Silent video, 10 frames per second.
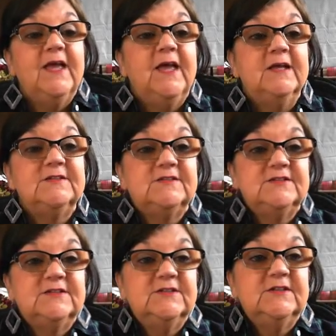is
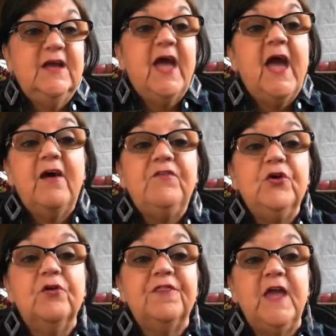to have
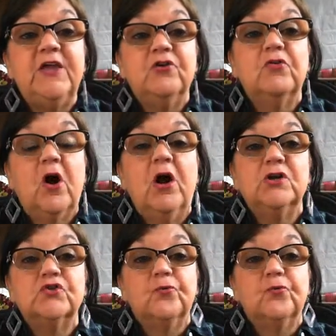your thank you cards